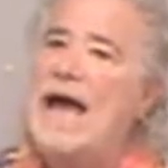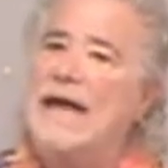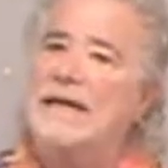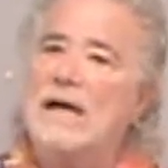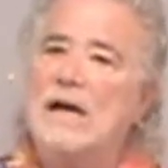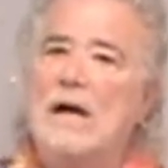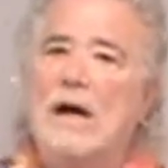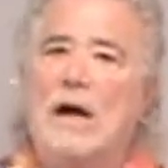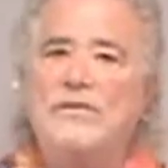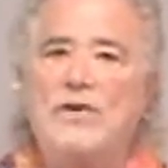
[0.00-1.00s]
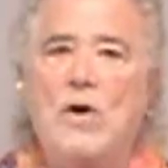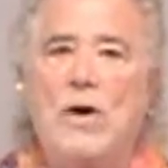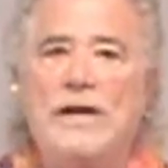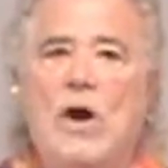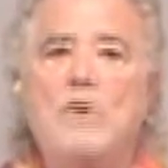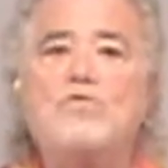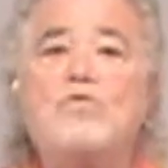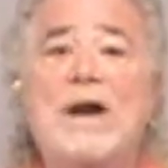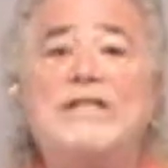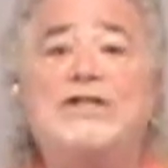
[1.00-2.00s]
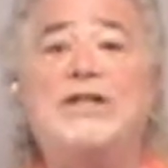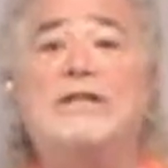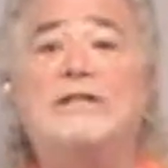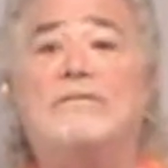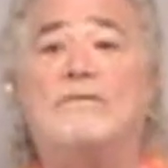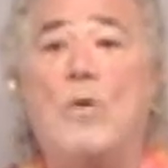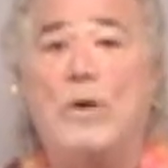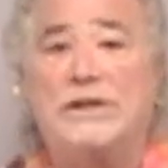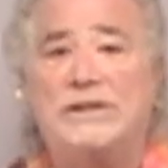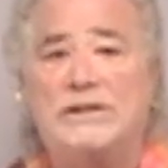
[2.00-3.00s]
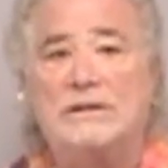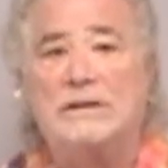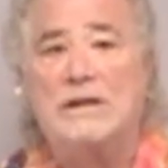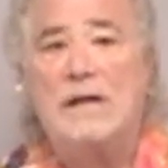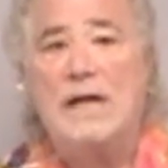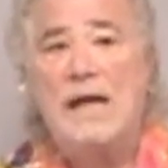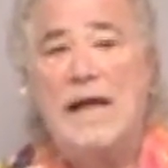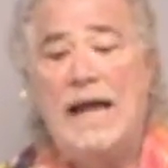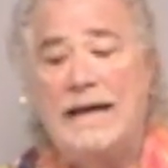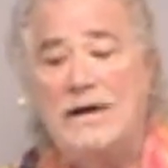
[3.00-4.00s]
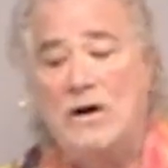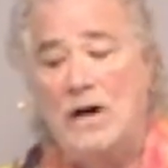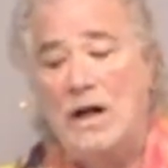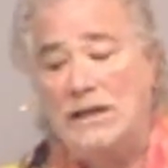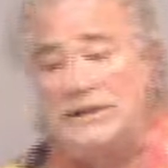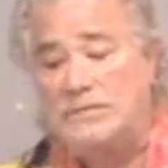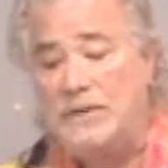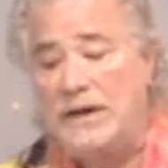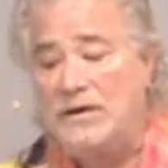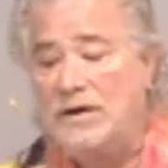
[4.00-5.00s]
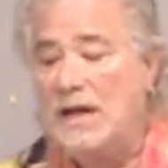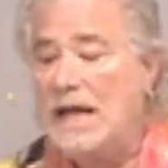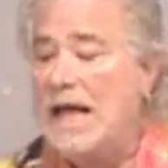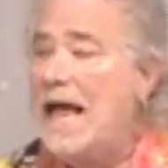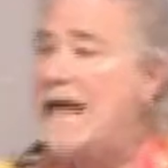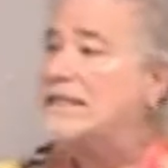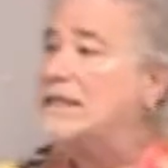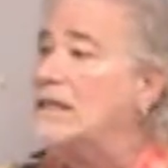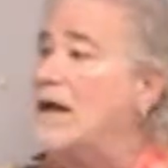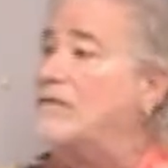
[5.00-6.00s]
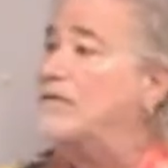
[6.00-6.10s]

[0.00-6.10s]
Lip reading: had undergone a wrenching divorce. And her husband has